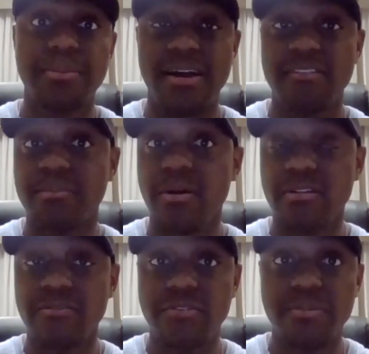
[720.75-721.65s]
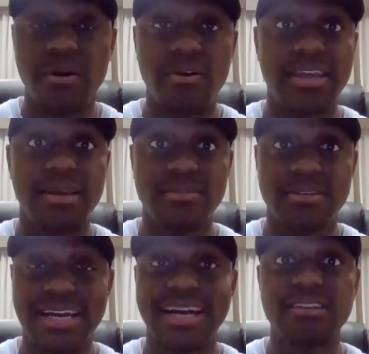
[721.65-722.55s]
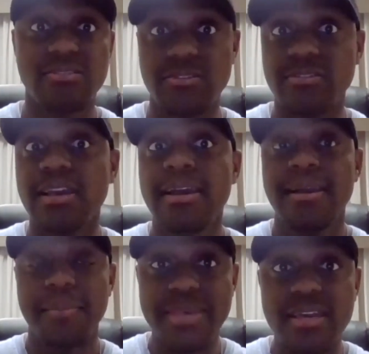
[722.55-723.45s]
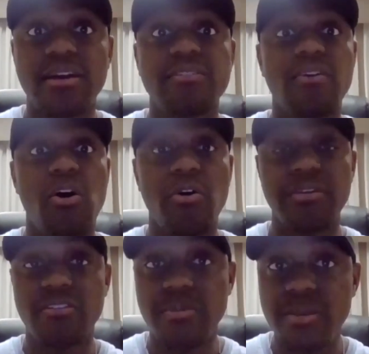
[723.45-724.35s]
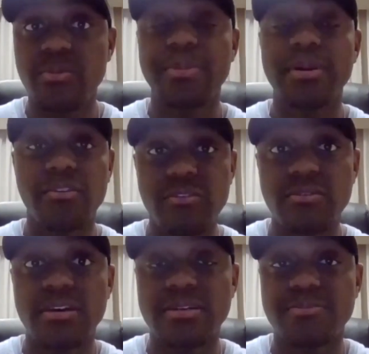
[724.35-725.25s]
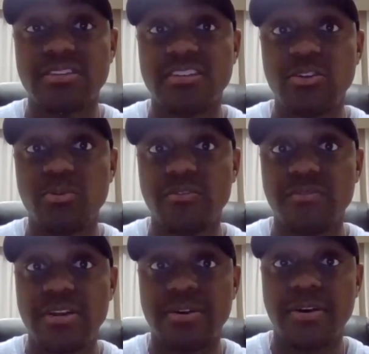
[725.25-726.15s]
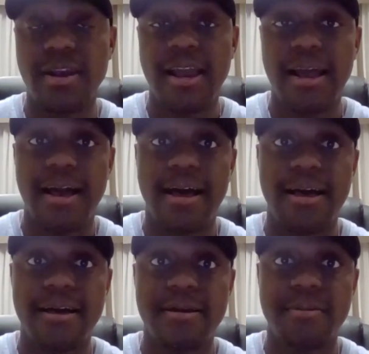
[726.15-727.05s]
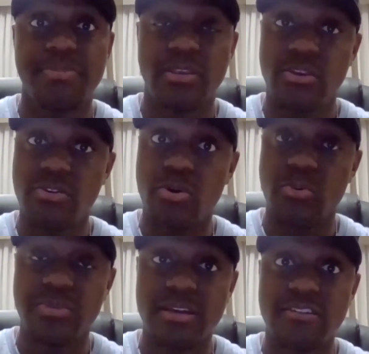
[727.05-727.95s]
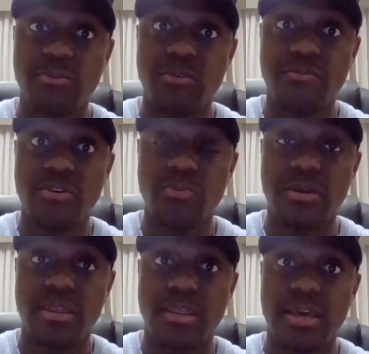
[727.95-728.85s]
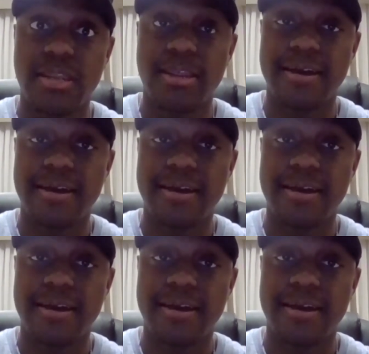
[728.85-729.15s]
basketball and football games and concerts because of all these people, but also the continuing fear, the continual fear within